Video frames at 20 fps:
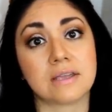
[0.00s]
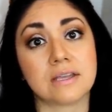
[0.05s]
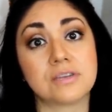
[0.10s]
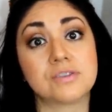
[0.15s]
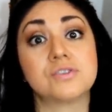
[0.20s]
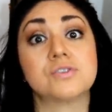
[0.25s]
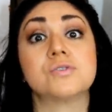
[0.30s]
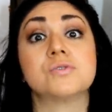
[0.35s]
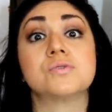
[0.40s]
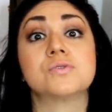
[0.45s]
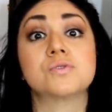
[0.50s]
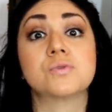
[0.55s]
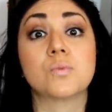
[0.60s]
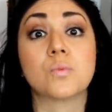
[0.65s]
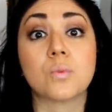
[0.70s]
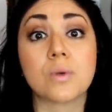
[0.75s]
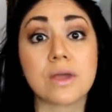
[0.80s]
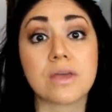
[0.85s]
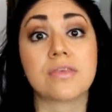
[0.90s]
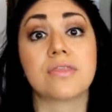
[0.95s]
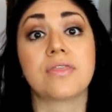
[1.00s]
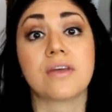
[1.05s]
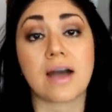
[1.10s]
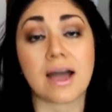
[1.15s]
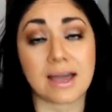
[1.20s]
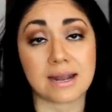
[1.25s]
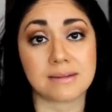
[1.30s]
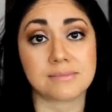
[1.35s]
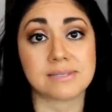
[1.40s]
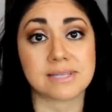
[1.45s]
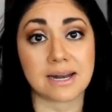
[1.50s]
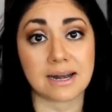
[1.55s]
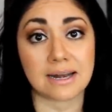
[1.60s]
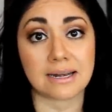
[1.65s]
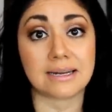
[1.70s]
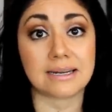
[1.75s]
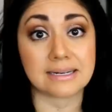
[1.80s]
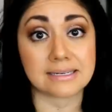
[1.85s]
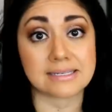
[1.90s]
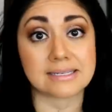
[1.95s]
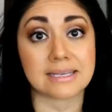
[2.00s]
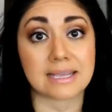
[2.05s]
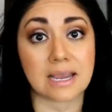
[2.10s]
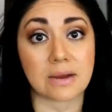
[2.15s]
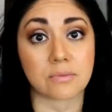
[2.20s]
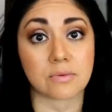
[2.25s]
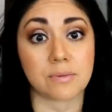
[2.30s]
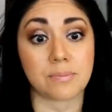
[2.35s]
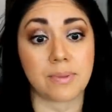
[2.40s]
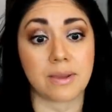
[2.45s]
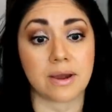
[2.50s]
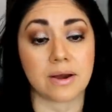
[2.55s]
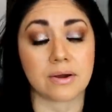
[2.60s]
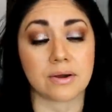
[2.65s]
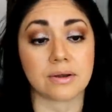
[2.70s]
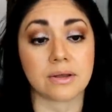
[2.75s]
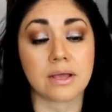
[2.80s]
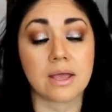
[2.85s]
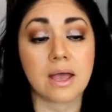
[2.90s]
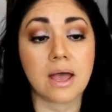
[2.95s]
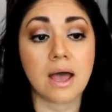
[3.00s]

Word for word: issues with the items that I needed to get repaired.